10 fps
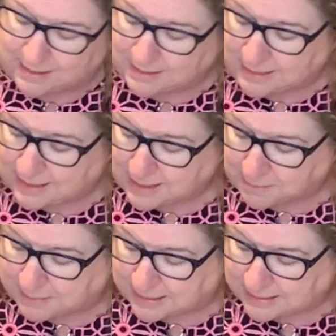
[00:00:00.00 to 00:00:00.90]
he
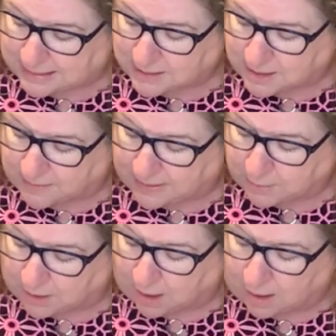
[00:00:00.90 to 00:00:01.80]
admitted that, they would
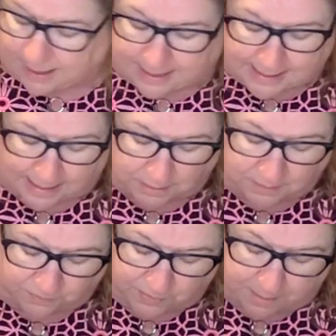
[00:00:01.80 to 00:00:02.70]
all hang out on
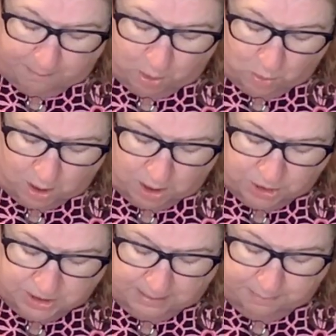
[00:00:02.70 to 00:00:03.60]
the front
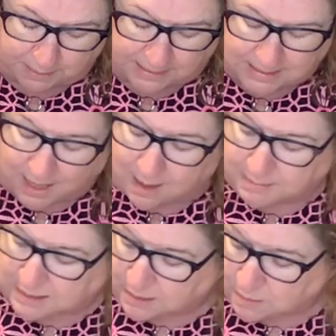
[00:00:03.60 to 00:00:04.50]
porch. They'd play
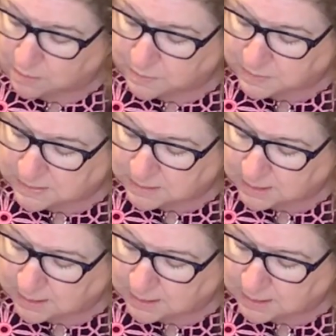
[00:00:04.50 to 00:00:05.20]
dominoes,